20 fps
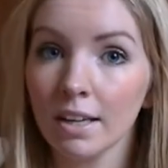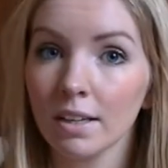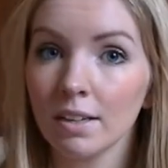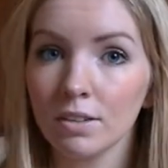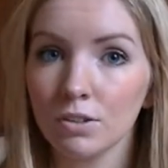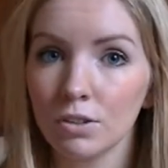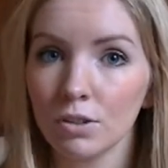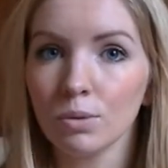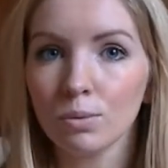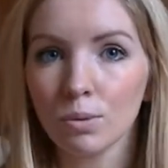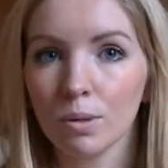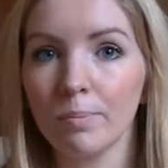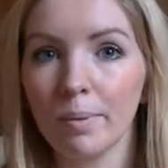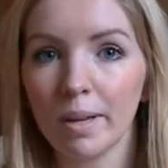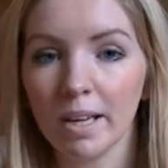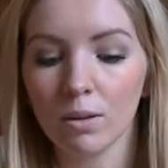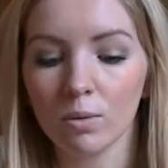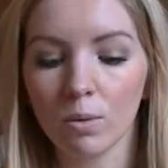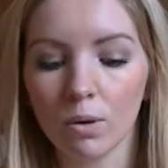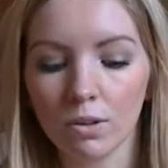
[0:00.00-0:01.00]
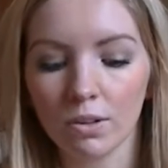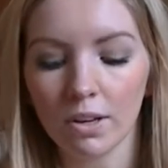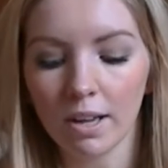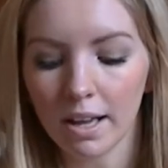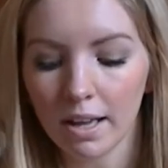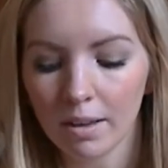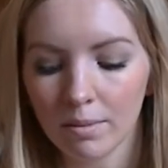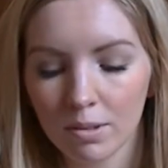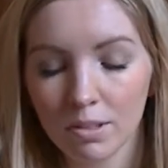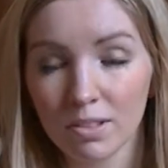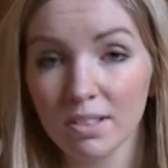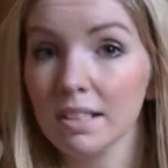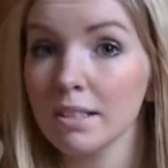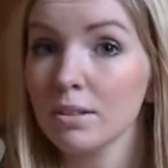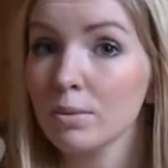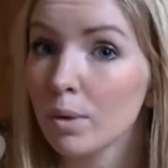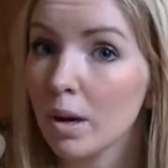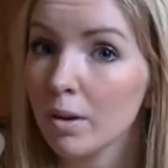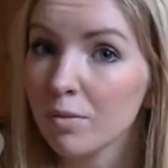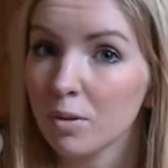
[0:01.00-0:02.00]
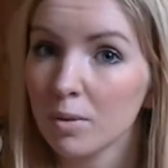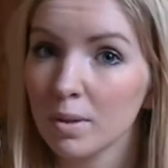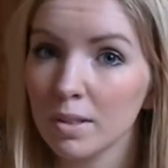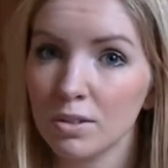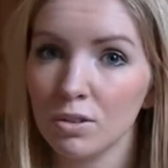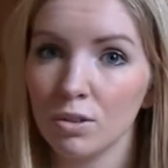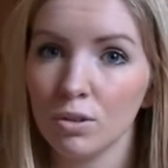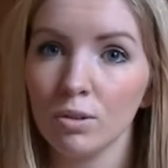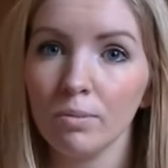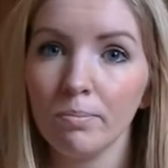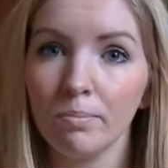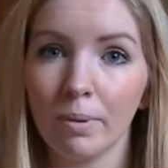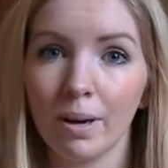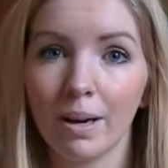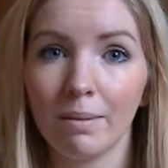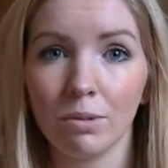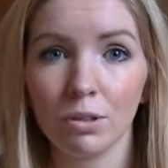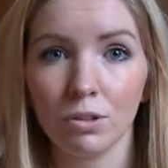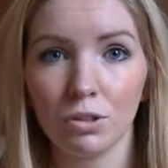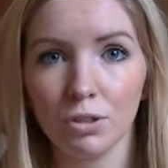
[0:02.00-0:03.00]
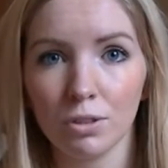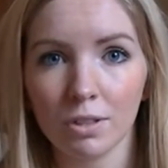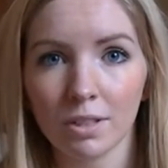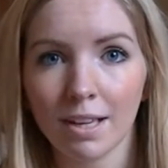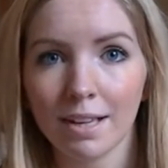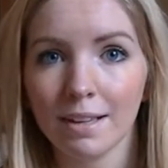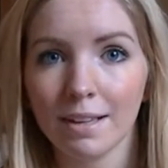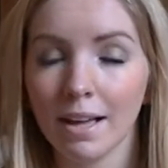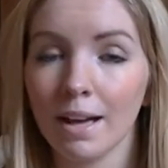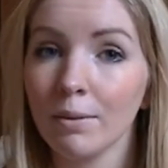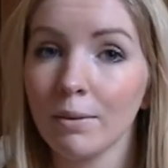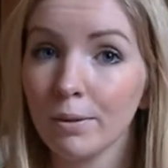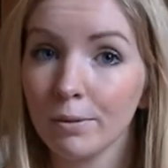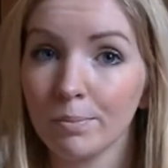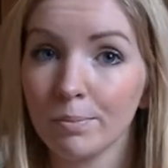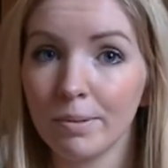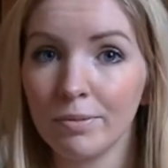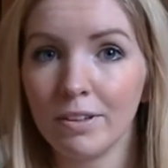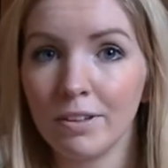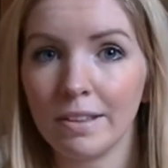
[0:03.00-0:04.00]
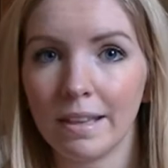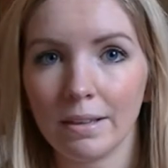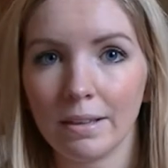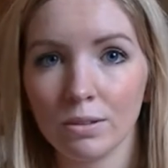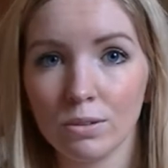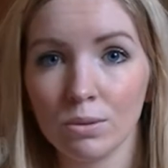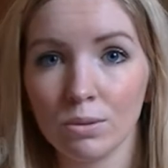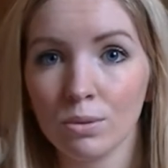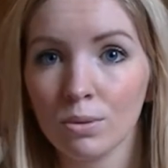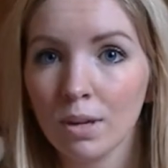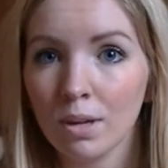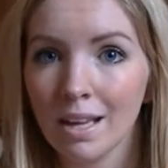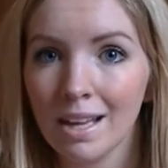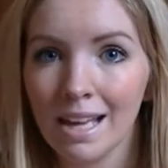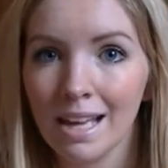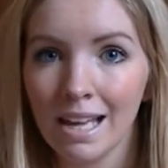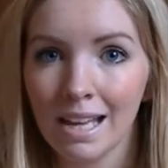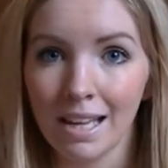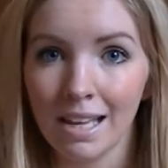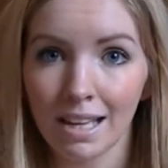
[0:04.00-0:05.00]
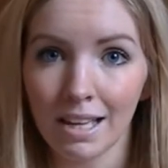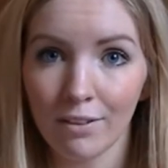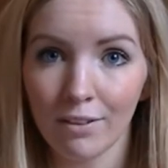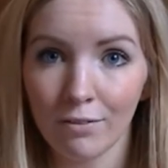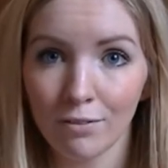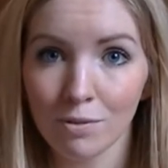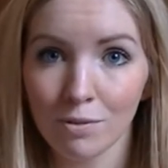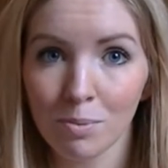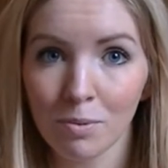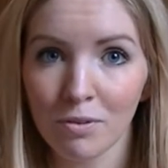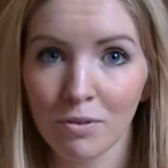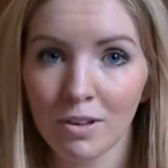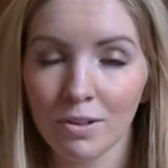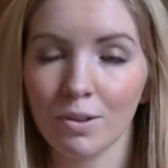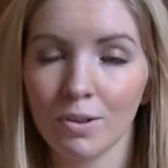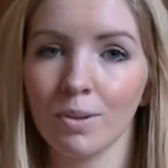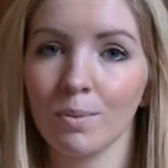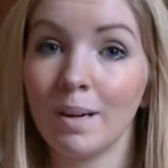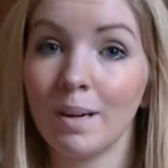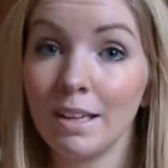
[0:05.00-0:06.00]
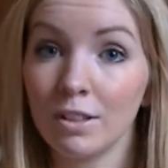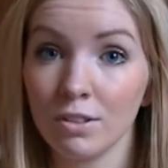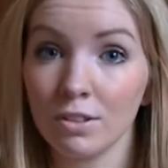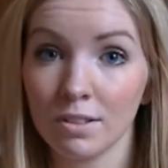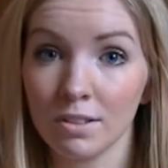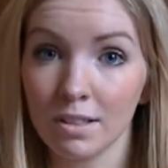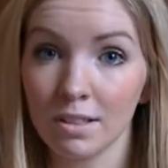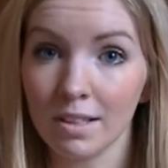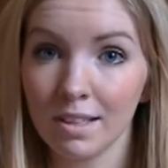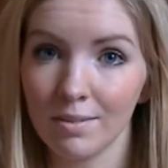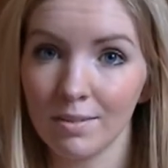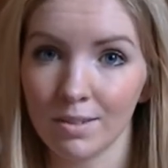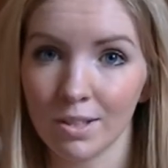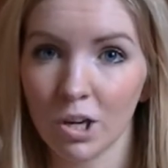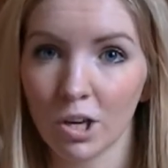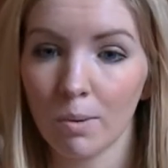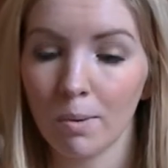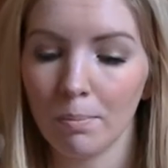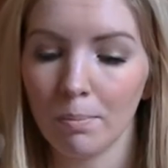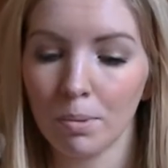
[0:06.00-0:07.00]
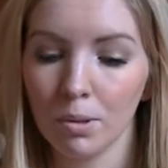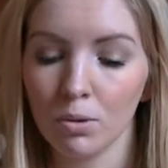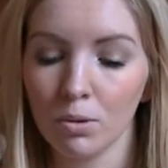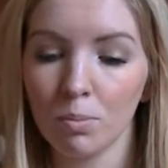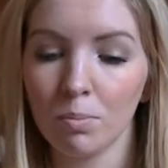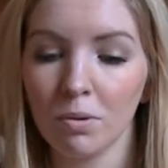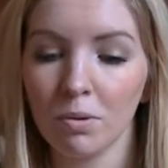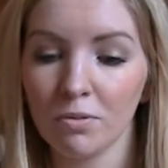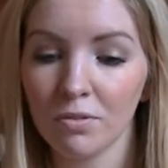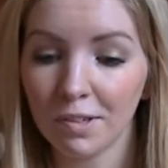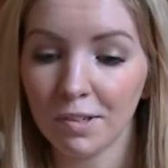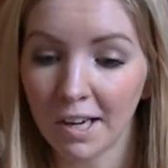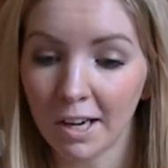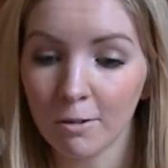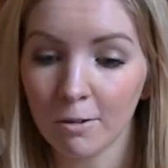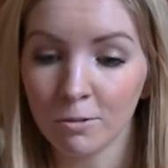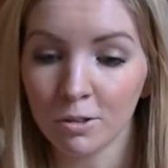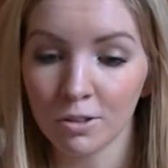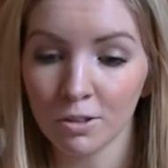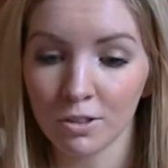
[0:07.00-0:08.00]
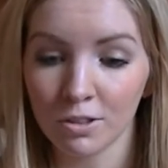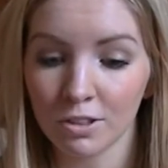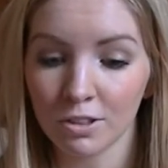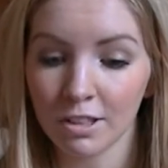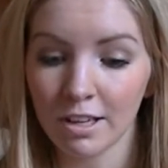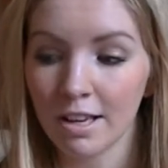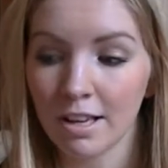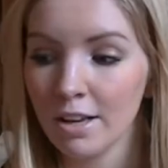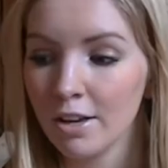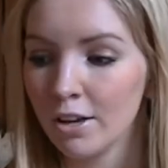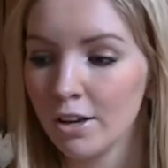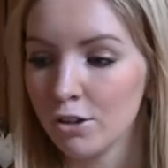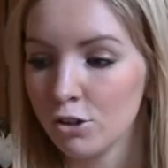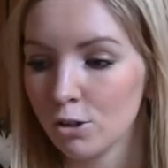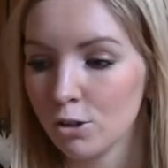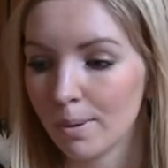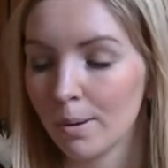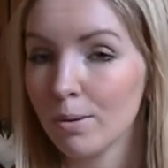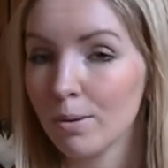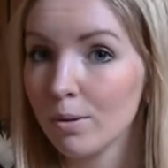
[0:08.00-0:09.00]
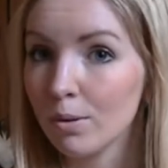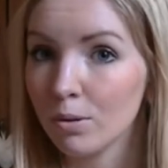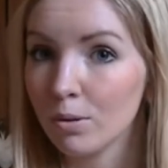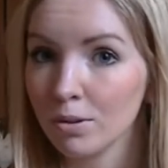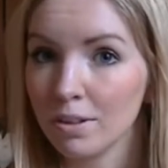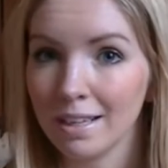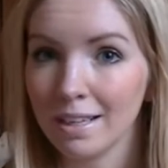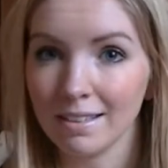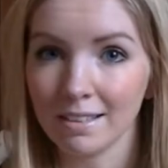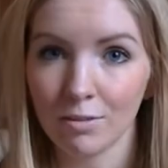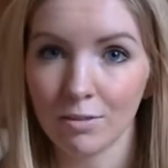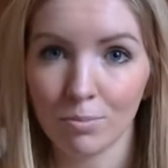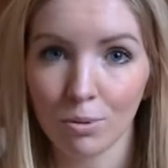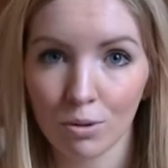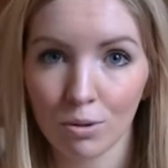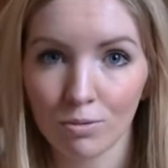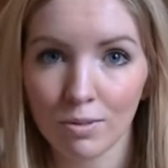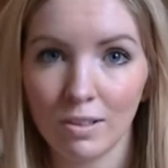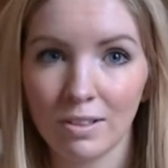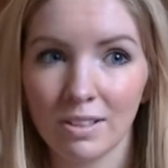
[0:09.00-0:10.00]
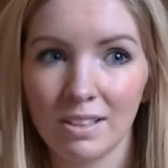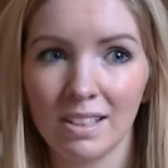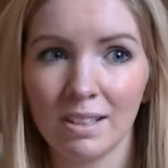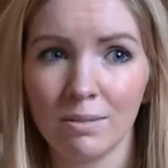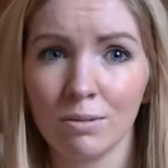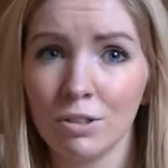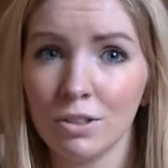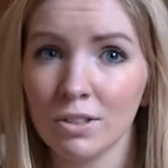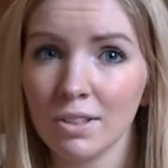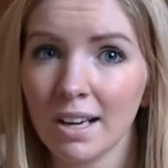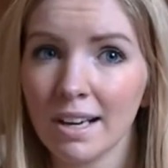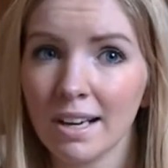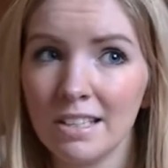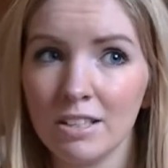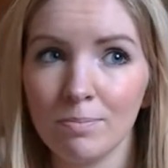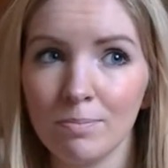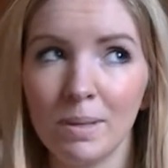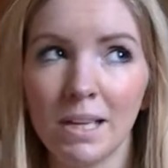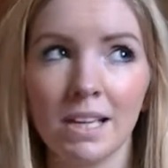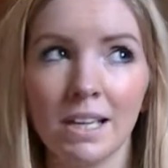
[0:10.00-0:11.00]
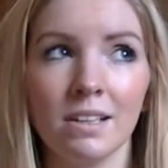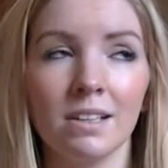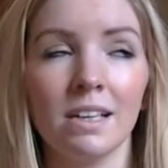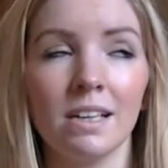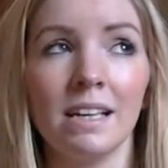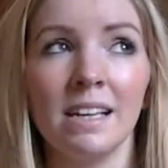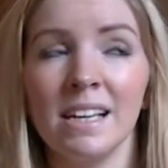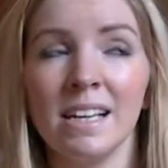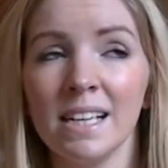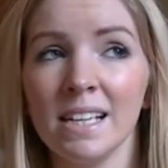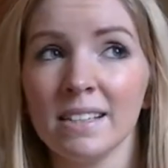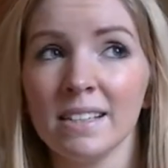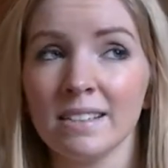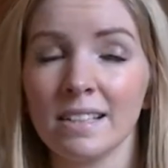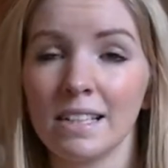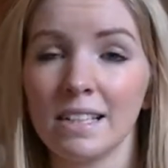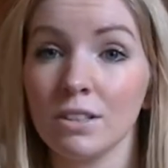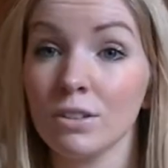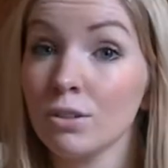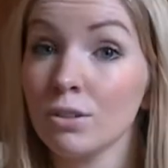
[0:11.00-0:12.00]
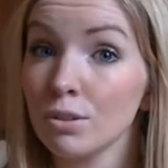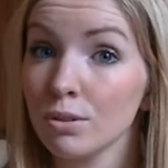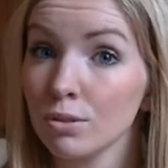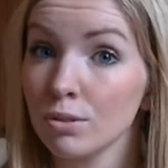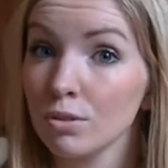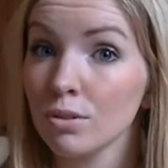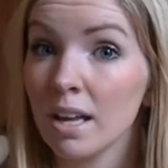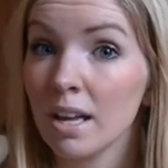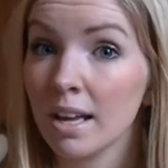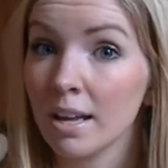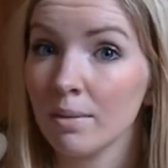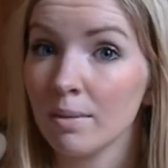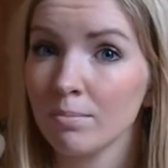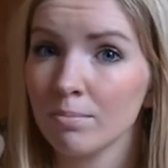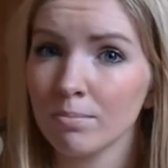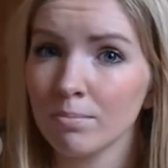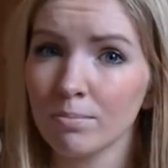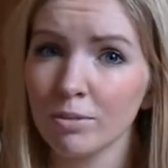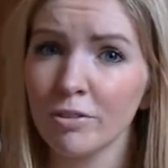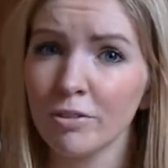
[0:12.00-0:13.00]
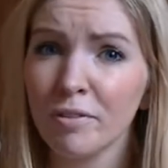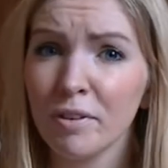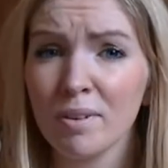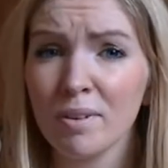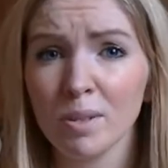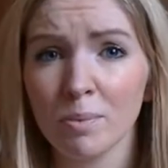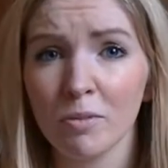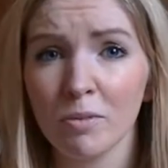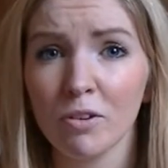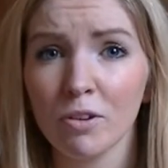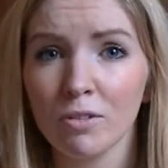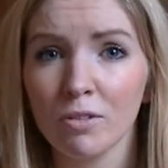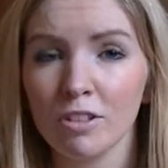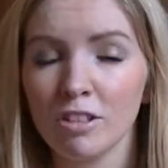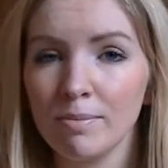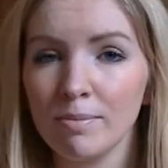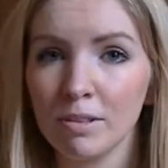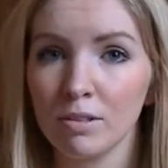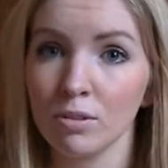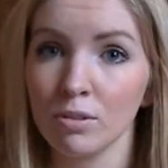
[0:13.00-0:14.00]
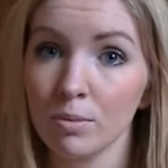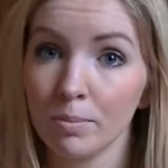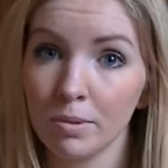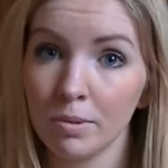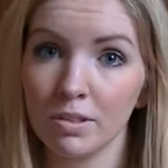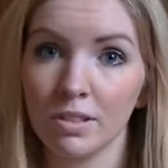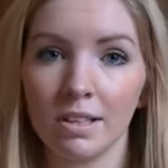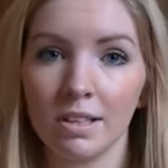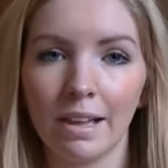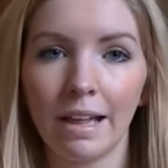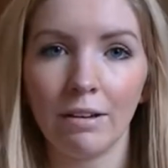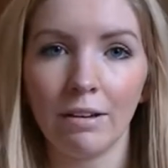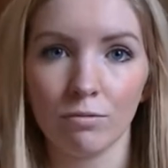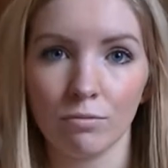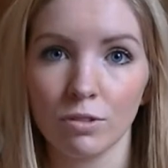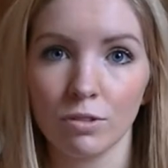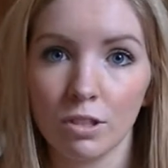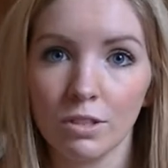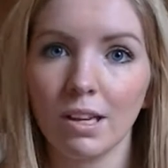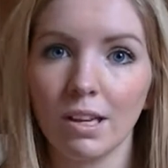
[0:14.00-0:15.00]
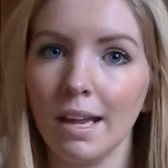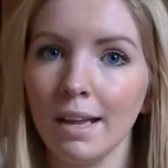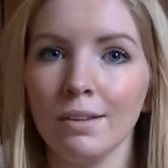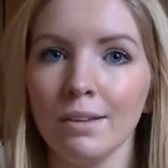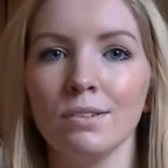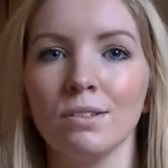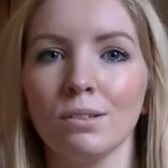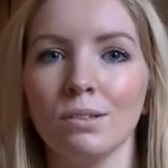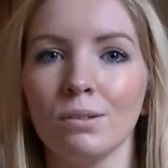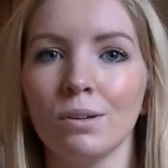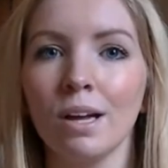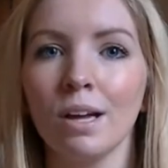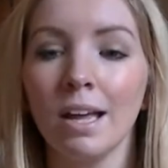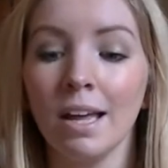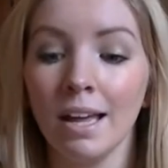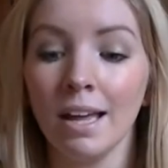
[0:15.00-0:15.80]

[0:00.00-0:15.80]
and do a big one, because that's what I've always done, but I'm not sure how you prefer that. So if you prefer it the other way, just leave us a comment below. But for now, I'm just going to talk about all the things I've bought recently, which has kind of been since a few weeks before Christmas up until like today. So